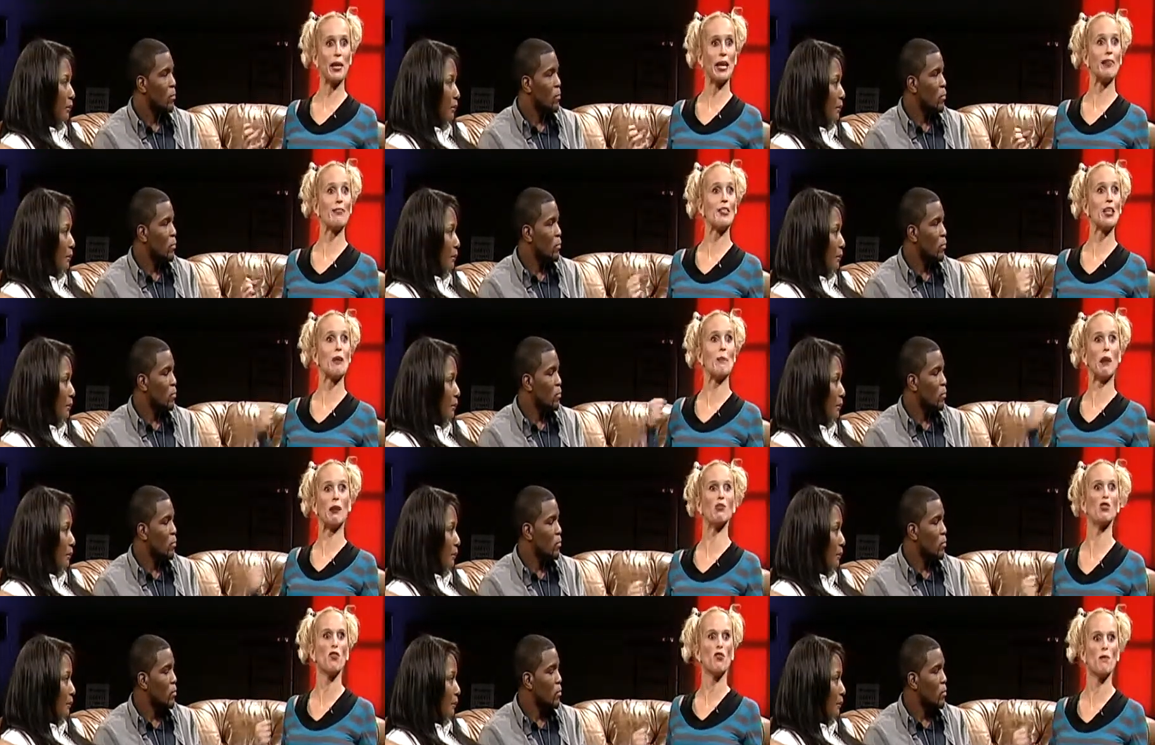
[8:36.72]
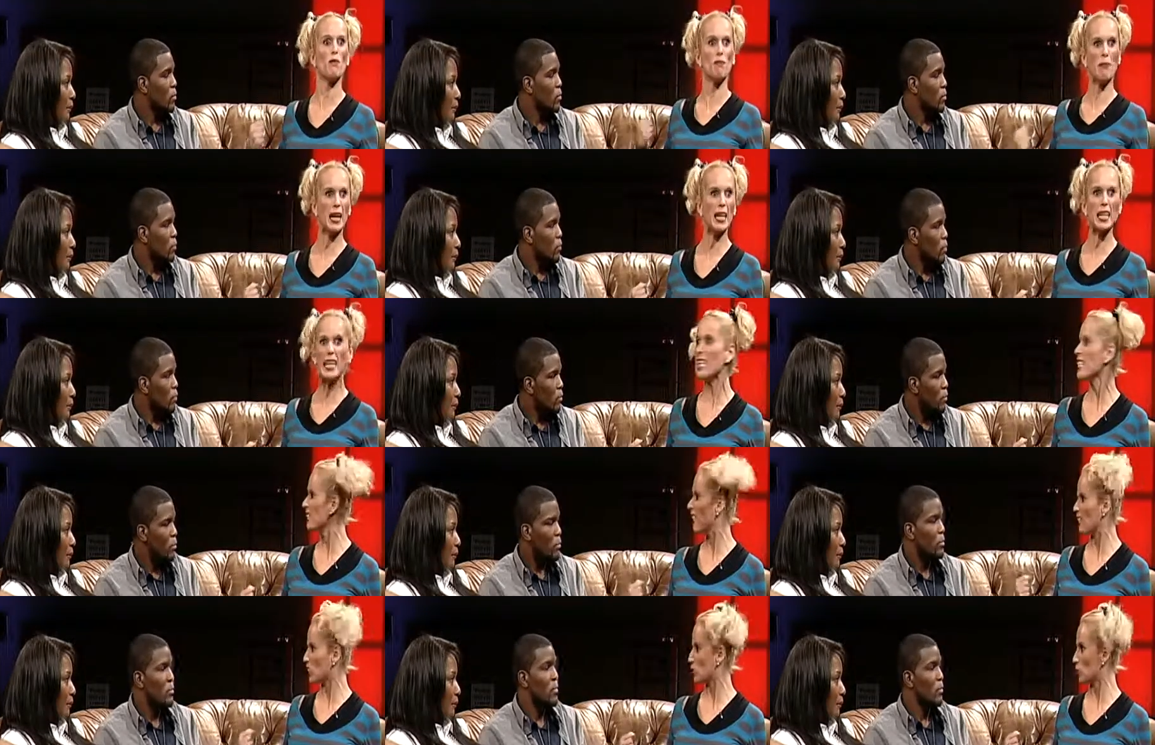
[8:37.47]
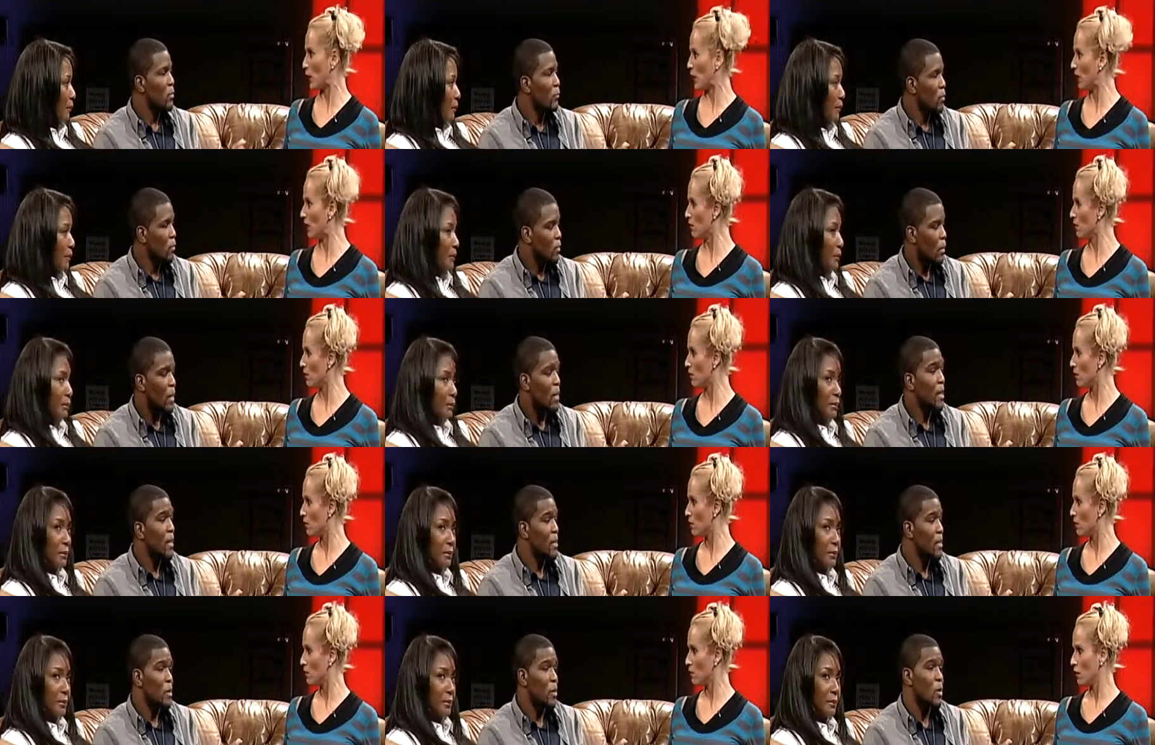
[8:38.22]
Speaker 1: and the amount of money as well.
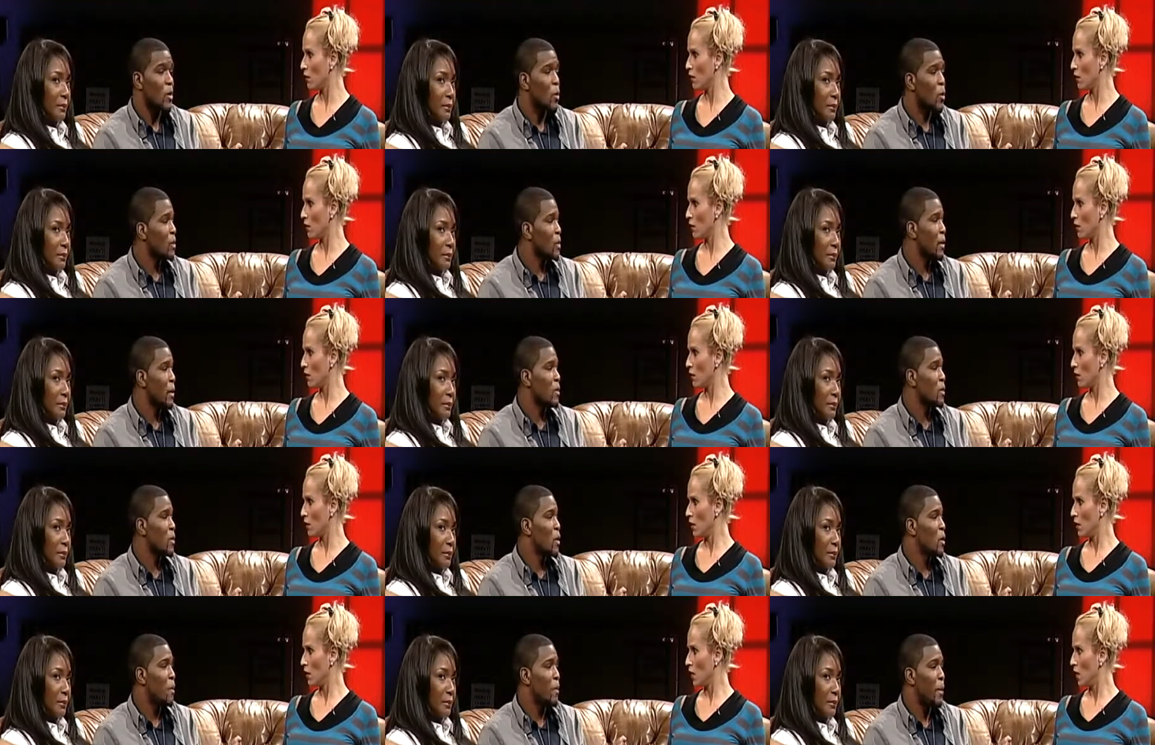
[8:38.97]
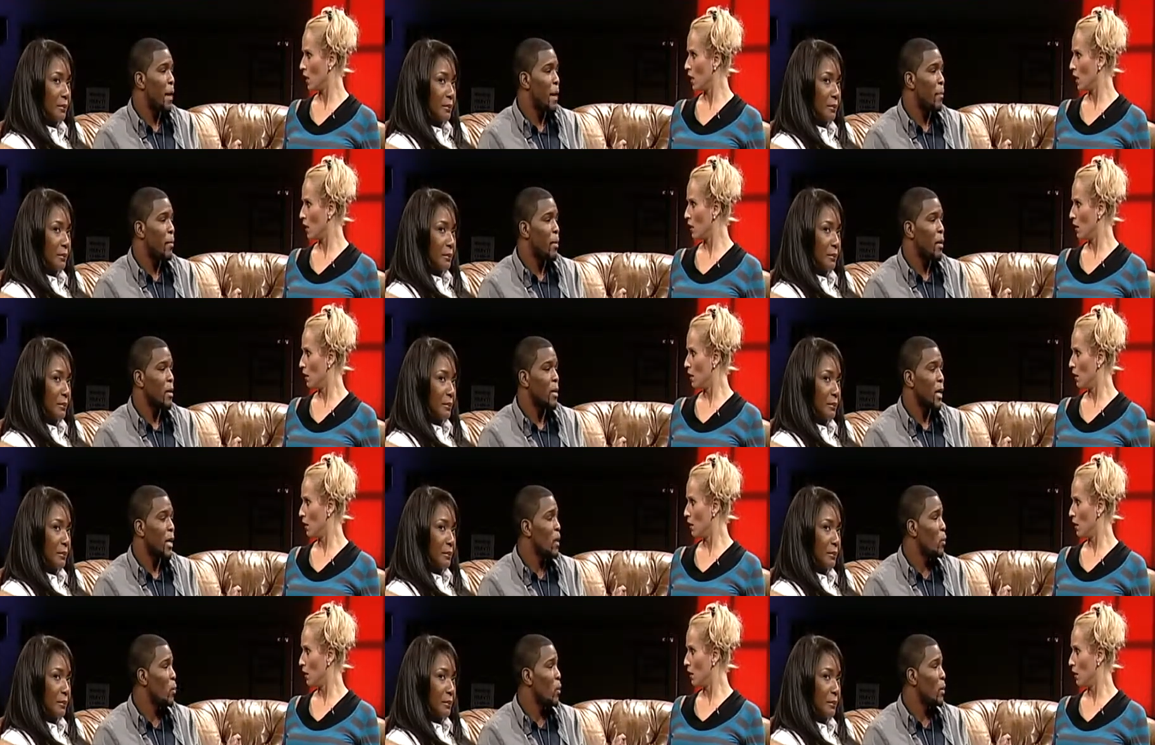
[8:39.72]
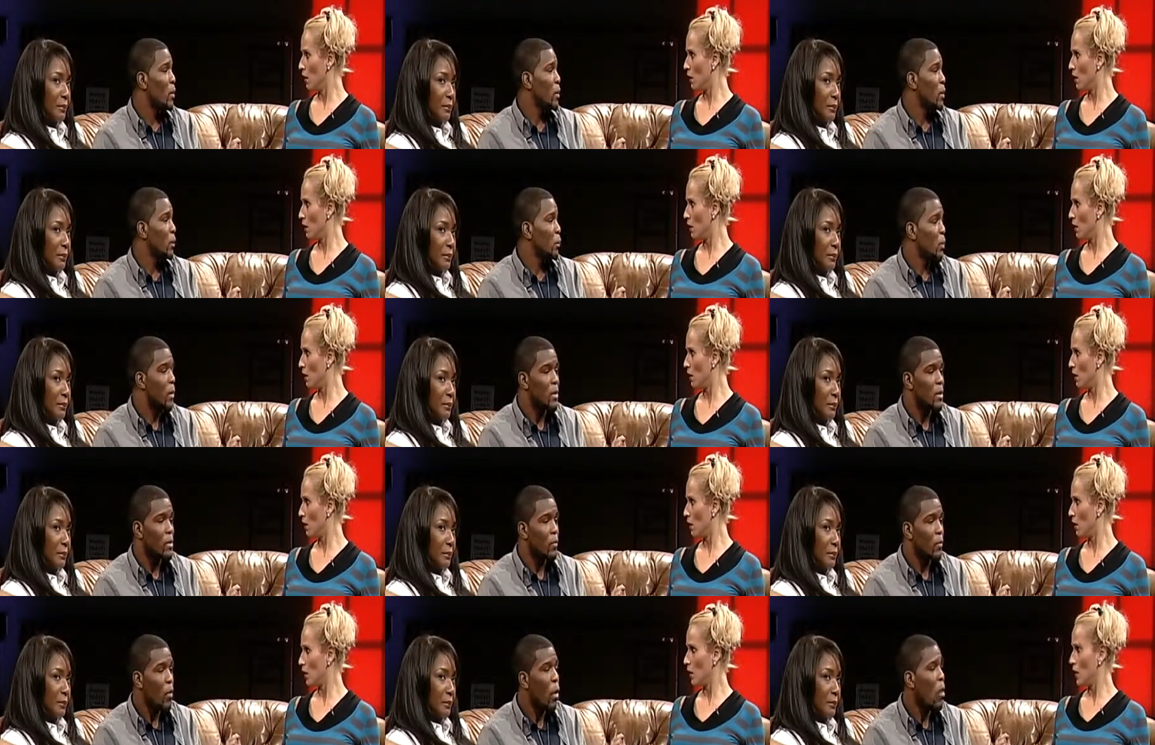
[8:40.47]
Speaker 2: Yes, it all sounds good, but I put in eight
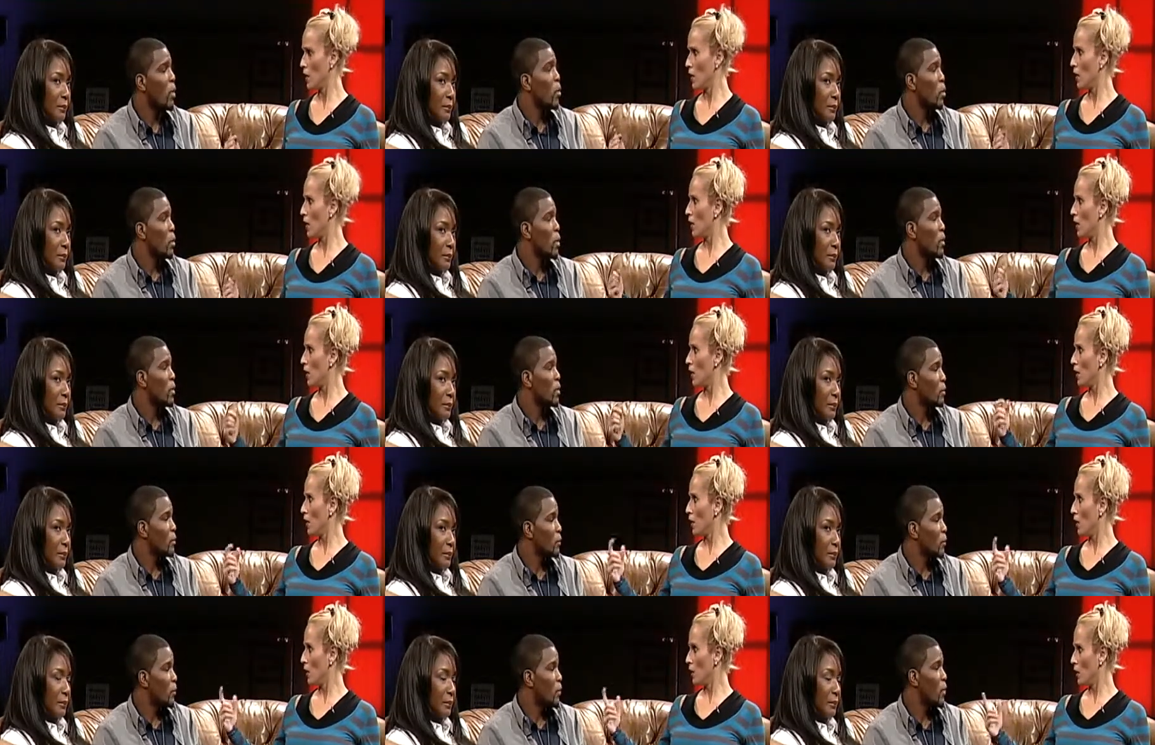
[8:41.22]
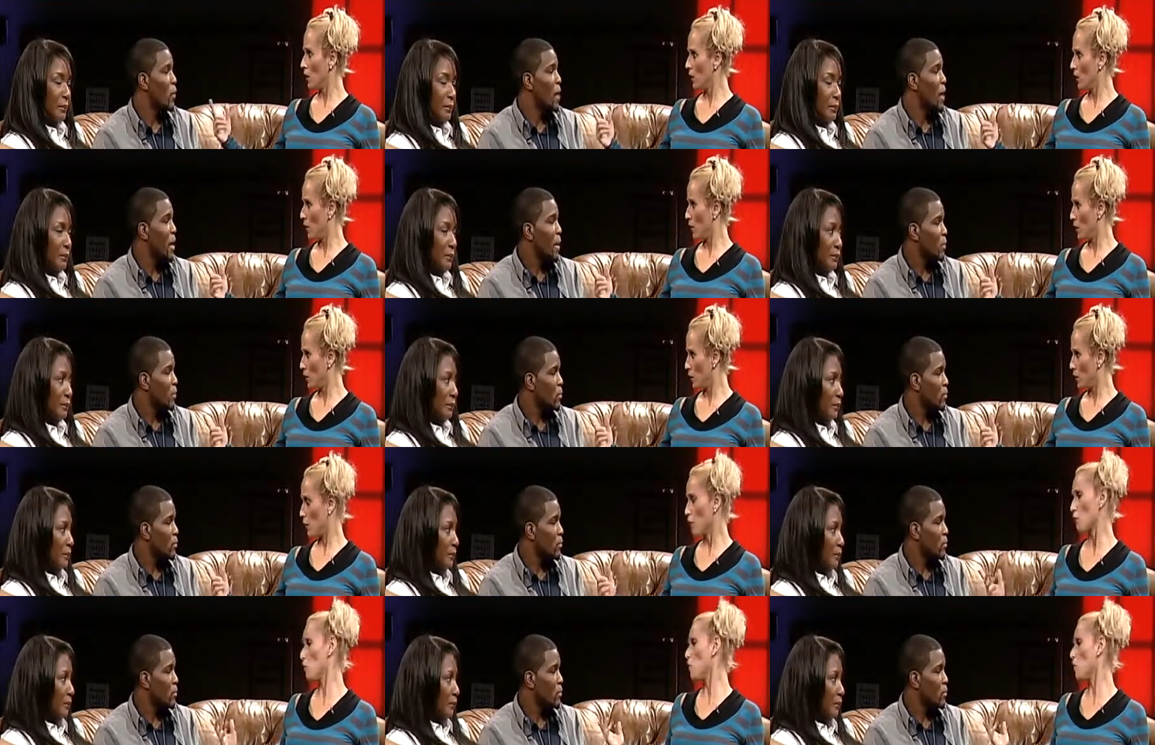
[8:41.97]
weeks of hard work before that.
Speaker 1: Of